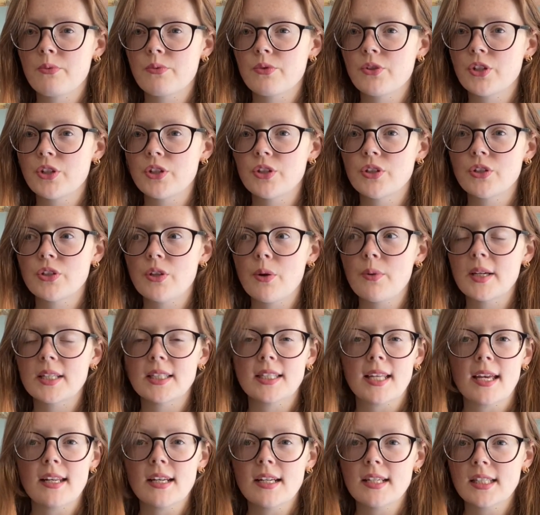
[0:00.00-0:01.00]
just so
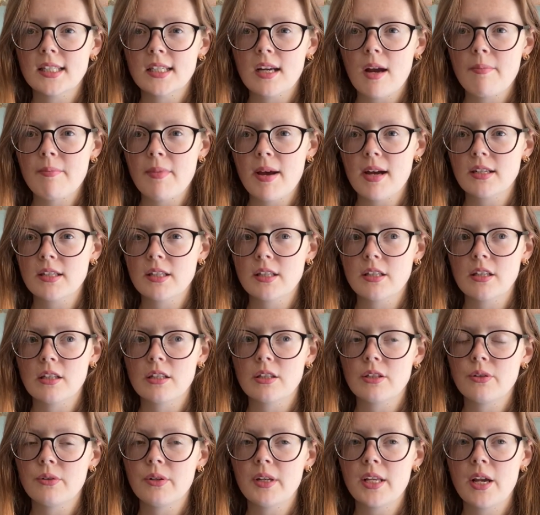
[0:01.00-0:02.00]
excited to come back to the
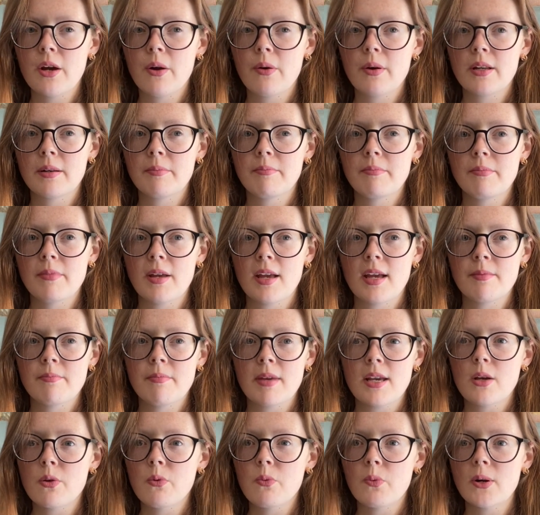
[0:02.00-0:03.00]
studio and
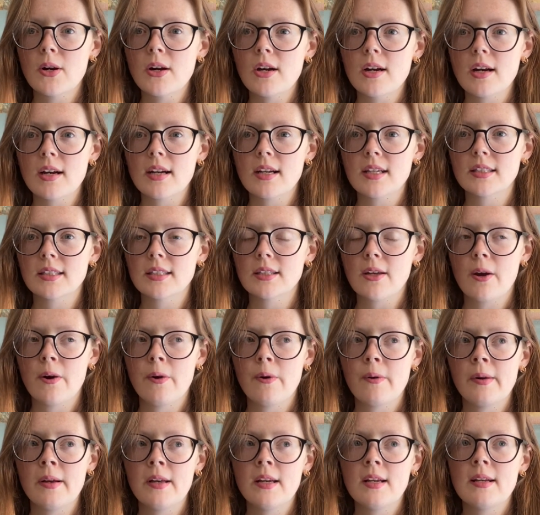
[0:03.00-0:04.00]
make work.
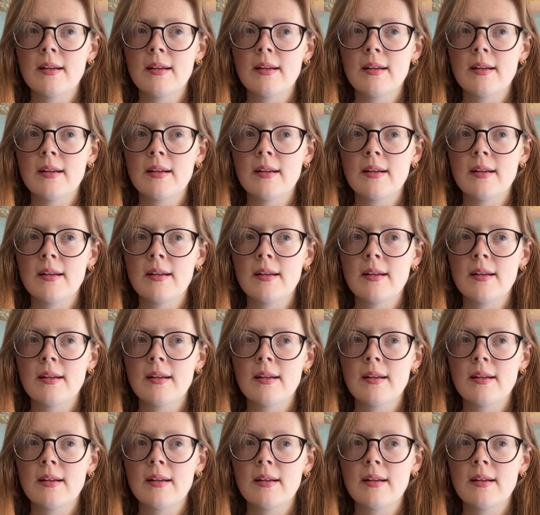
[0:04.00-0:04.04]
So,